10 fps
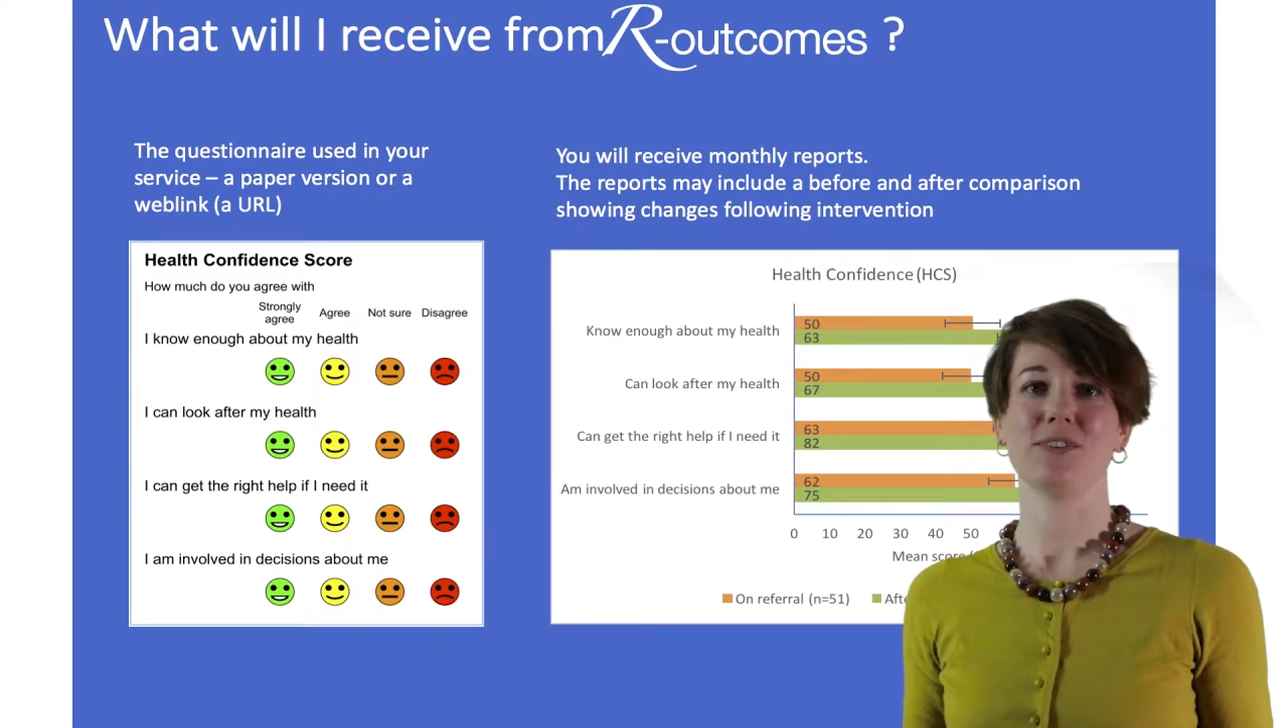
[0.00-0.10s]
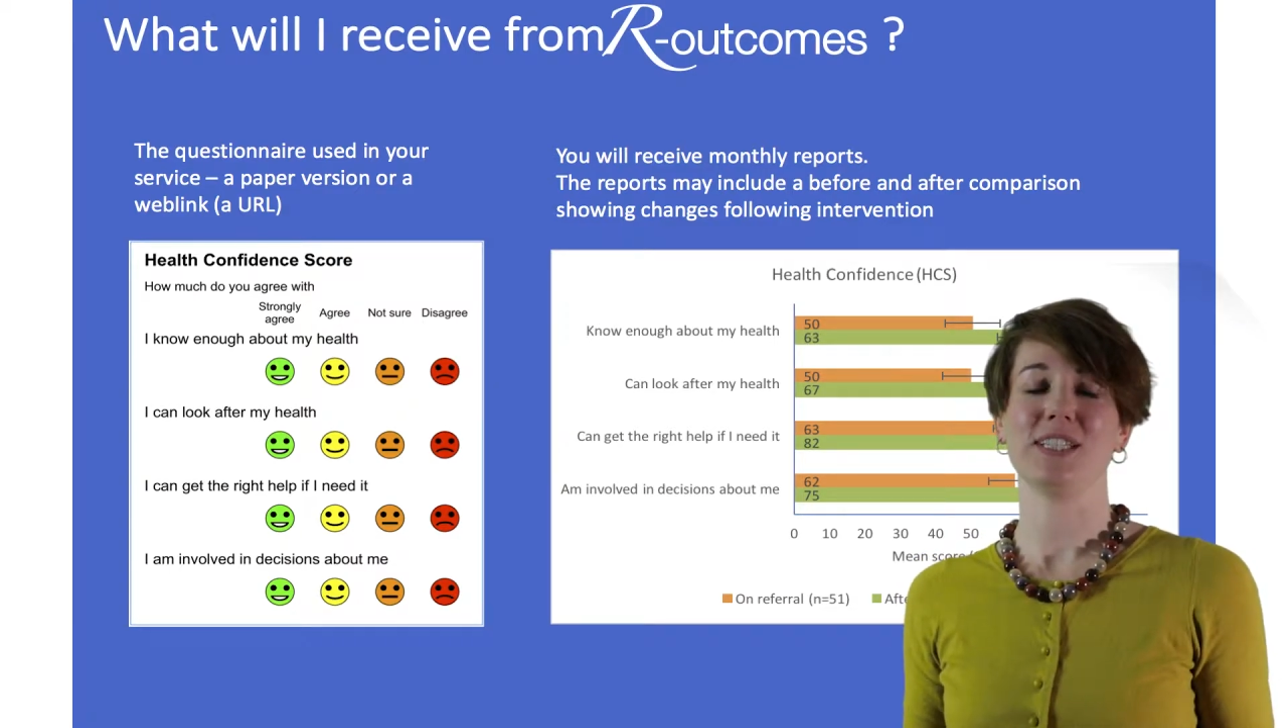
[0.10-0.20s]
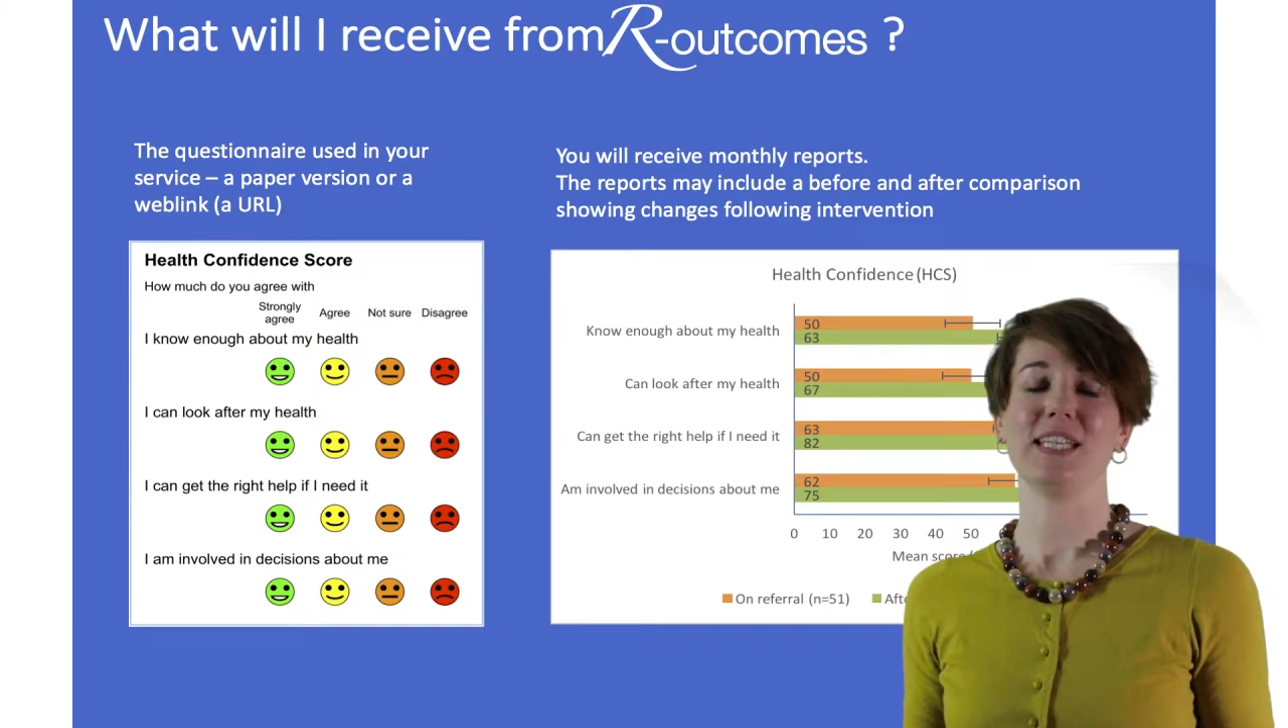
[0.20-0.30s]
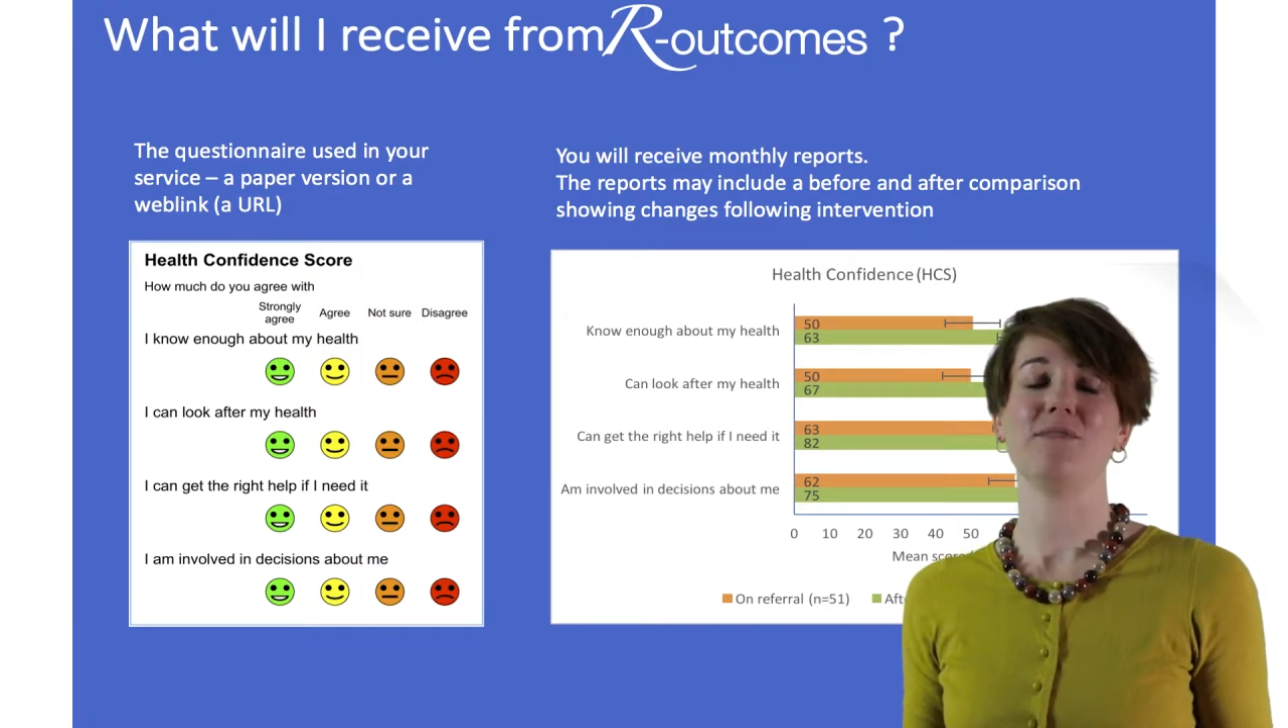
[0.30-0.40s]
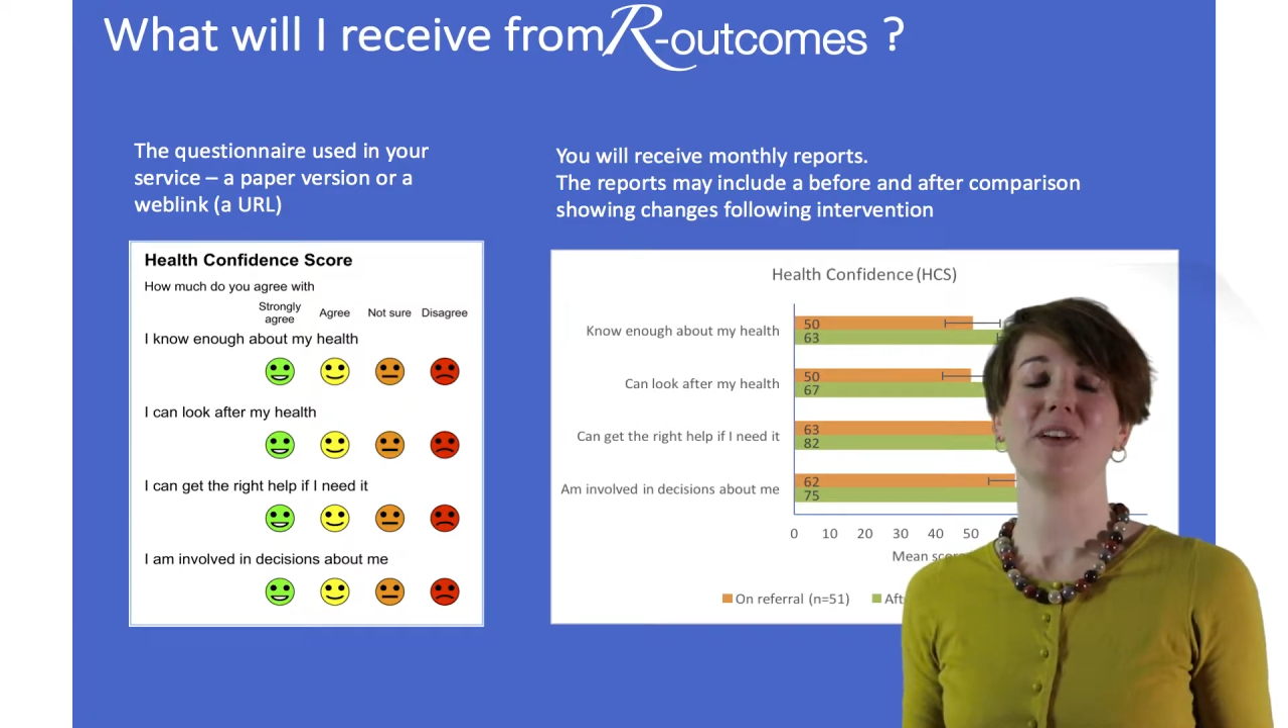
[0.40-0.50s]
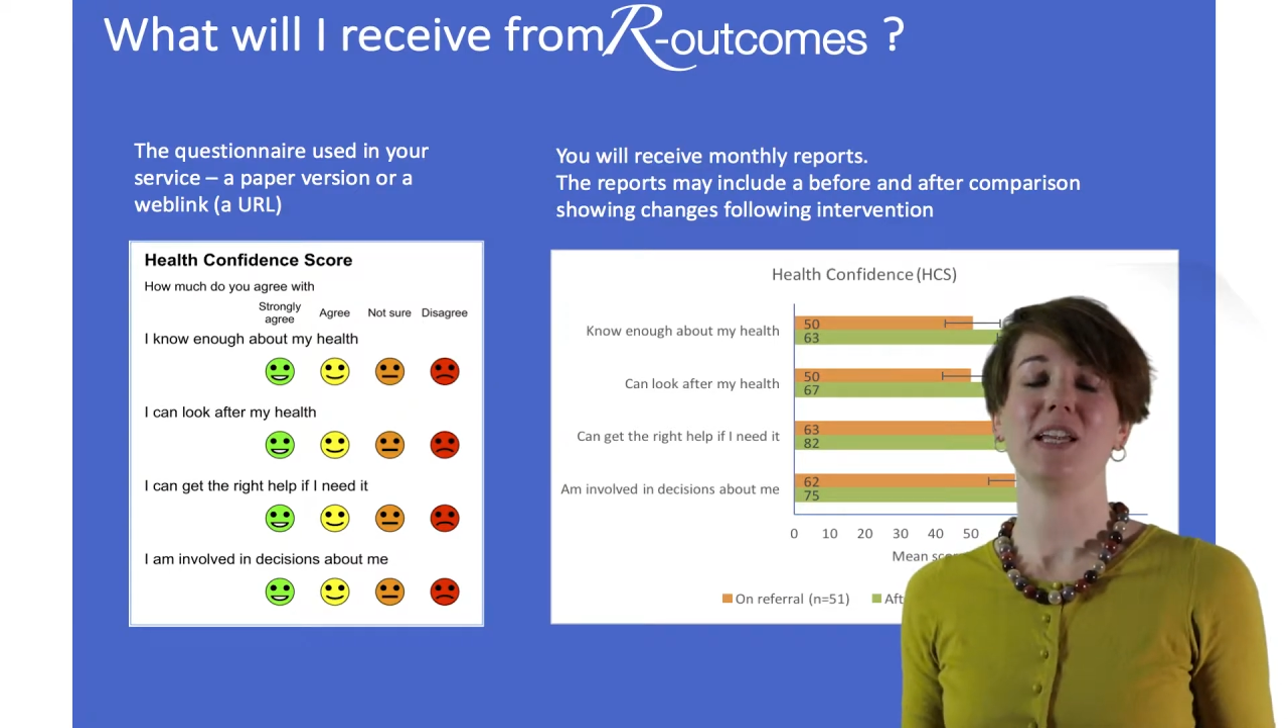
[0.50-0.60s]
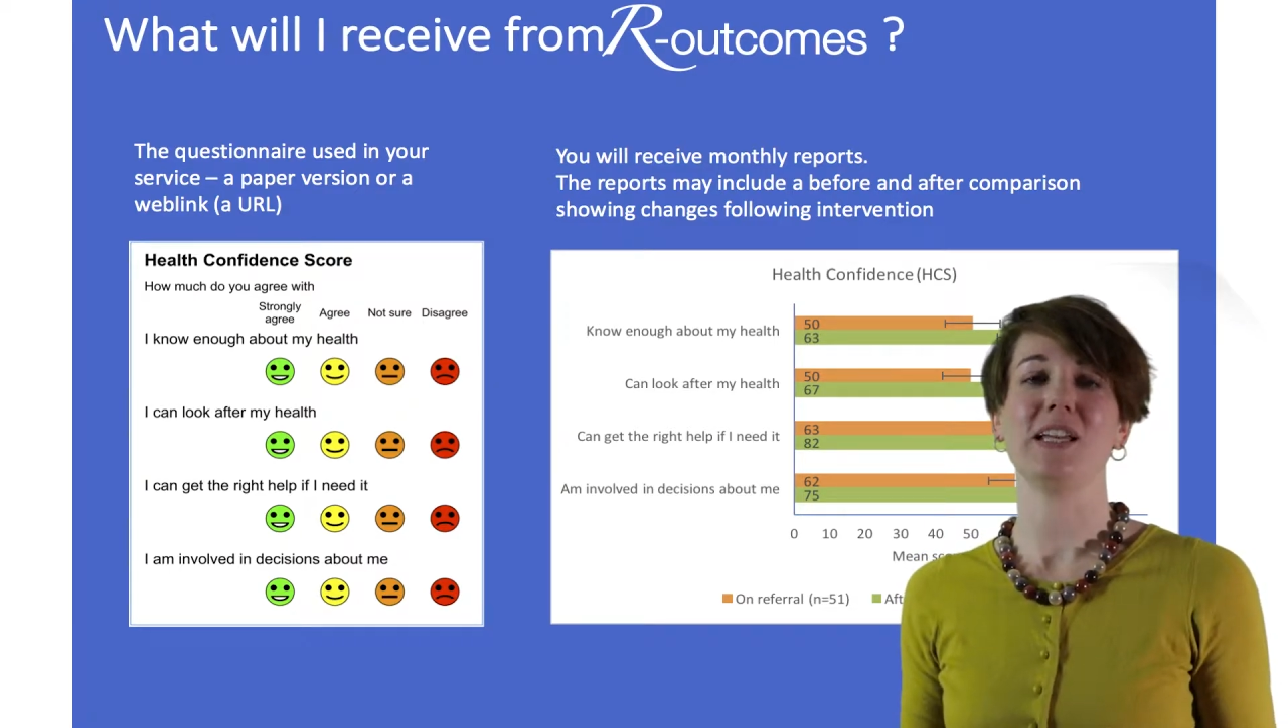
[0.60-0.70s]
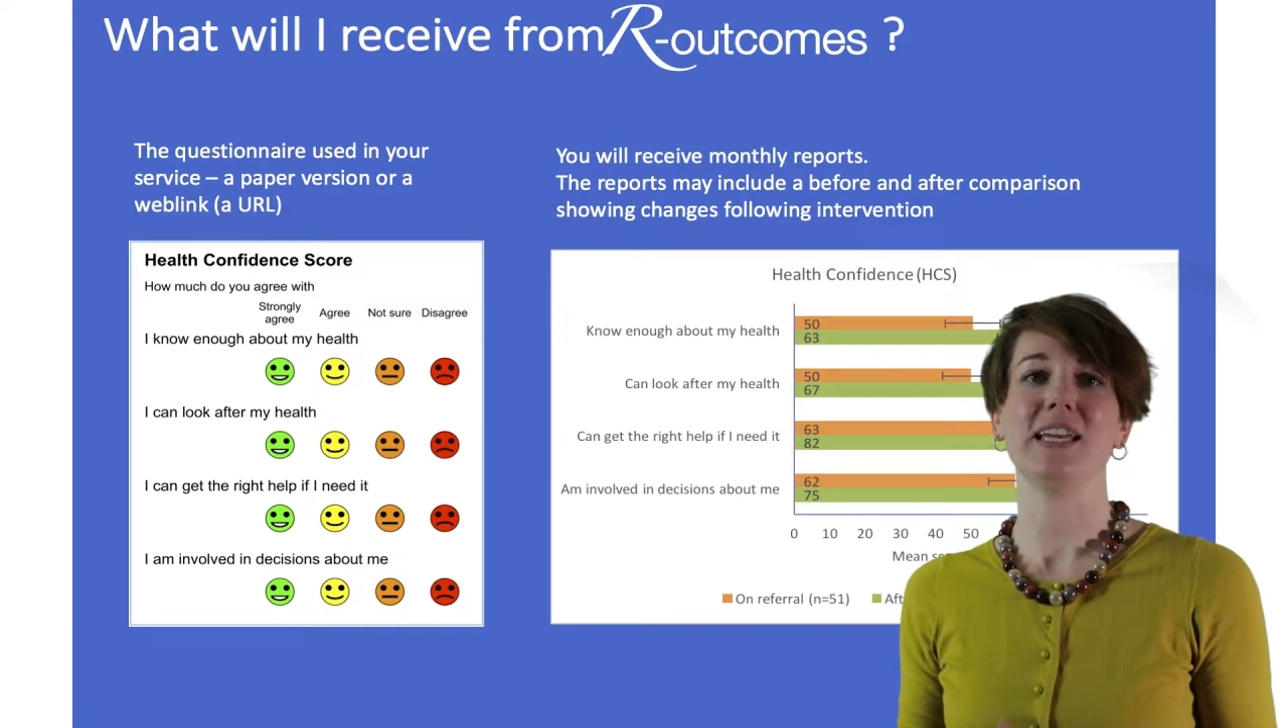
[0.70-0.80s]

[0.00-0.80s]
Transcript: receive in